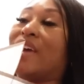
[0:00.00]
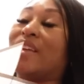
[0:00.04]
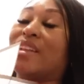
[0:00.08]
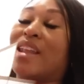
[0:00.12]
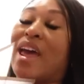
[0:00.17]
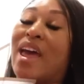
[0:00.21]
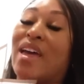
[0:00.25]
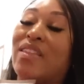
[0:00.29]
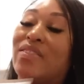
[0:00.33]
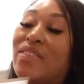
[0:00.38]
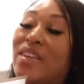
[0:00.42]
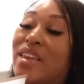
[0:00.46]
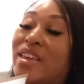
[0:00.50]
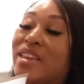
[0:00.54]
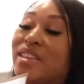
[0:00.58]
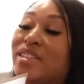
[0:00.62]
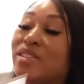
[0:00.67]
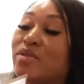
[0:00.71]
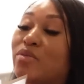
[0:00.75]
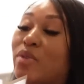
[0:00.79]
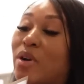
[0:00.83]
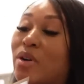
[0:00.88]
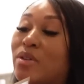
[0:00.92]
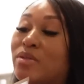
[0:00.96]
And
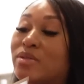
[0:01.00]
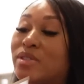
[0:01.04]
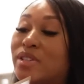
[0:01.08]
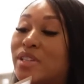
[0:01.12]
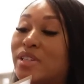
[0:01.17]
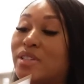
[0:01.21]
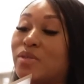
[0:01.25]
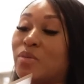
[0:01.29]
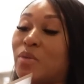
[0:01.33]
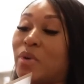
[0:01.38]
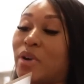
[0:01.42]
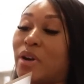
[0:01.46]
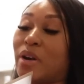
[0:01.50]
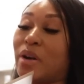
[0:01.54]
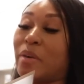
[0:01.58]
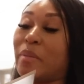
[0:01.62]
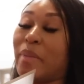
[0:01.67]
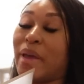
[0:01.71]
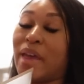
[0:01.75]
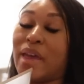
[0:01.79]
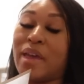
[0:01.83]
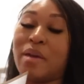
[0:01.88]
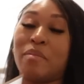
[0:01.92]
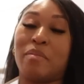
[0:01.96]
these roses were
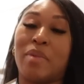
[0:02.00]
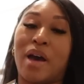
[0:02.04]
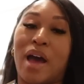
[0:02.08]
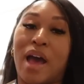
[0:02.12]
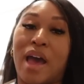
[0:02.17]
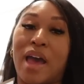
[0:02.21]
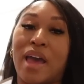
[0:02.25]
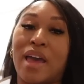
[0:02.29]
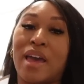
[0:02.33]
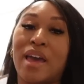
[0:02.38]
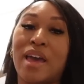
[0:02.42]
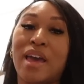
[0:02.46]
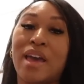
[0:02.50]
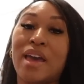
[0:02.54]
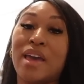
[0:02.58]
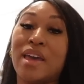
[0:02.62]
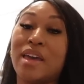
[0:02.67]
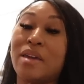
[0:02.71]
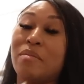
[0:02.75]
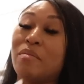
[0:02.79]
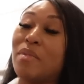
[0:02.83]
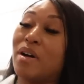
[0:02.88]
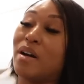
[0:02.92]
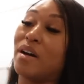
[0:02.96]
made by
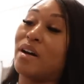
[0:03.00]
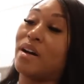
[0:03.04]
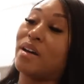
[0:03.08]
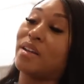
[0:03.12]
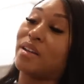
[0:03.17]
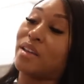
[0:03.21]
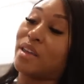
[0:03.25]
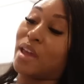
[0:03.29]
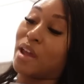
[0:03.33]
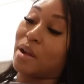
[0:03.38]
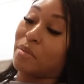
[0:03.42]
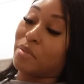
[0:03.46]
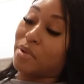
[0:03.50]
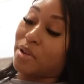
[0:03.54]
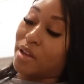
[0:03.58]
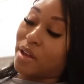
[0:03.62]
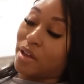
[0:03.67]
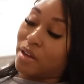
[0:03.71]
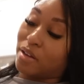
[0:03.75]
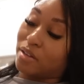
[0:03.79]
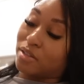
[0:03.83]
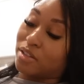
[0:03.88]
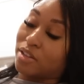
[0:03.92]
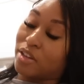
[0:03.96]
Iman
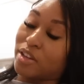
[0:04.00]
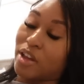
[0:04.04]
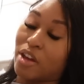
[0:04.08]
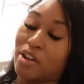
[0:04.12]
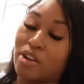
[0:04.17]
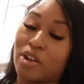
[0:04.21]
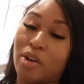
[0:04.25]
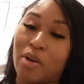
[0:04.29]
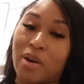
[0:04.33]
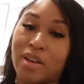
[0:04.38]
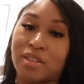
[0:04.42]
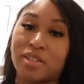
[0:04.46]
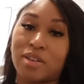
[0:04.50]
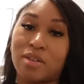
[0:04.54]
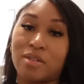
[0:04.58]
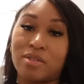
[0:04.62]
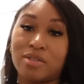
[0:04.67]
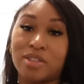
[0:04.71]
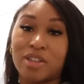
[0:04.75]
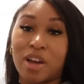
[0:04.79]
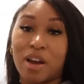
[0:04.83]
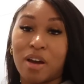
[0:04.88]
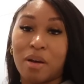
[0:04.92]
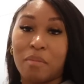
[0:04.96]
Gabrielle. So y'all know I
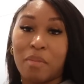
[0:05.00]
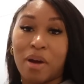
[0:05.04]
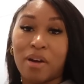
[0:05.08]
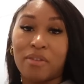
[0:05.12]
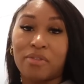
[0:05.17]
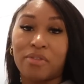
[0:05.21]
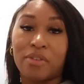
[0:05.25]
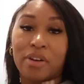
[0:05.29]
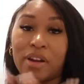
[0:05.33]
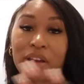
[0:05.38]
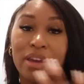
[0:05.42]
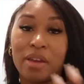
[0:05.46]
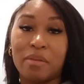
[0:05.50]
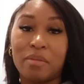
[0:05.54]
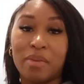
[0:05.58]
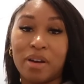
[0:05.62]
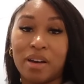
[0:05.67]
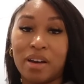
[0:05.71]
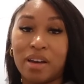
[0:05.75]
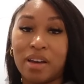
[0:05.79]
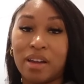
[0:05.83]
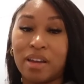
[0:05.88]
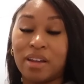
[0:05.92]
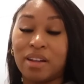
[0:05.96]
told y'all my friend
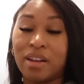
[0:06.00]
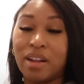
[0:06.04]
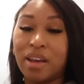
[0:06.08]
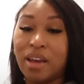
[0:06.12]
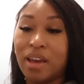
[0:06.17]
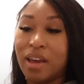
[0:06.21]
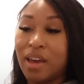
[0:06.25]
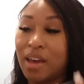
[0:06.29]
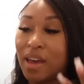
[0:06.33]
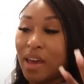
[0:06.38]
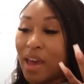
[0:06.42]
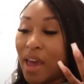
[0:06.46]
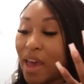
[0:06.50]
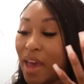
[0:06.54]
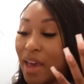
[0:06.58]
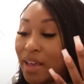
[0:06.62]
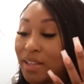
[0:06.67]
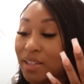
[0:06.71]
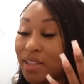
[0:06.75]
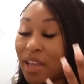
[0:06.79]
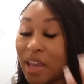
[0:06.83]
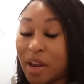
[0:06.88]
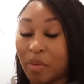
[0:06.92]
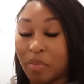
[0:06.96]
Iman
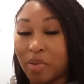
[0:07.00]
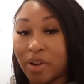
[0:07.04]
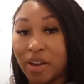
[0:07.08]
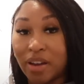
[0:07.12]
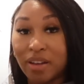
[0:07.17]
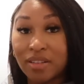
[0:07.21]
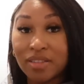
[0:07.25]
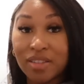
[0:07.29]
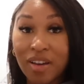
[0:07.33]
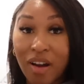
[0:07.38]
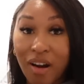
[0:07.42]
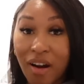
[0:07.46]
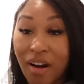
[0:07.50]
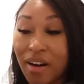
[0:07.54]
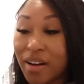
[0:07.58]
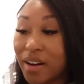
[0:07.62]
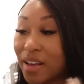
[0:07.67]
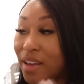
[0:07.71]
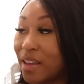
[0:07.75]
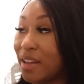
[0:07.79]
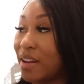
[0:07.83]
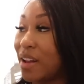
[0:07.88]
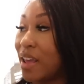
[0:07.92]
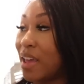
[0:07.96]
has Gabrielle's
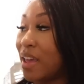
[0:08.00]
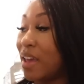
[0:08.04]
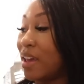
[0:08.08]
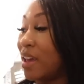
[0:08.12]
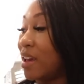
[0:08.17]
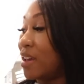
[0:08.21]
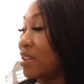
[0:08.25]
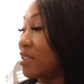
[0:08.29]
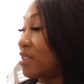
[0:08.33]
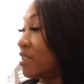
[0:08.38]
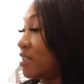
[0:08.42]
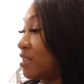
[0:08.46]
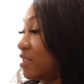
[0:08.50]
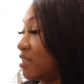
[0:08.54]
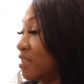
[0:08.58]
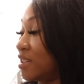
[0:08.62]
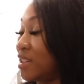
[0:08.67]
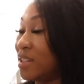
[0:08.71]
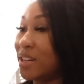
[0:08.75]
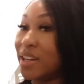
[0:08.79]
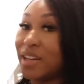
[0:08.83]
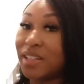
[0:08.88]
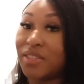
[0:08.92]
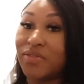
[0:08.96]
garden and
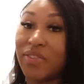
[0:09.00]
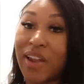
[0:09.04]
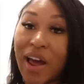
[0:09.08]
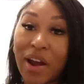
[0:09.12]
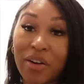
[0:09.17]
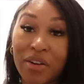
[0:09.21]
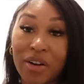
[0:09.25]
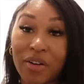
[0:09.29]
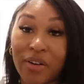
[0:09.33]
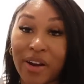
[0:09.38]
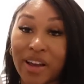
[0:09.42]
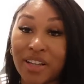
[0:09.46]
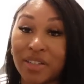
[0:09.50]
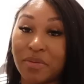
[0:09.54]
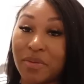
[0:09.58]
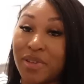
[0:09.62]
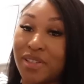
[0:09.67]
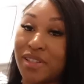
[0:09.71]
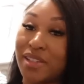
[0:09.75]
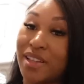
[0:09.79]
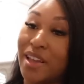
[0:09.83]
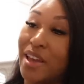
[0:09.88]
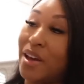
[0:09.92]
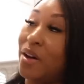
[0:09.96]
she does flower
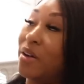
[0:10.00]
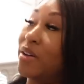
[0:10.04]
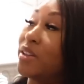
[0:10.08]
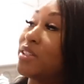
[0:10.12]
arrangements now.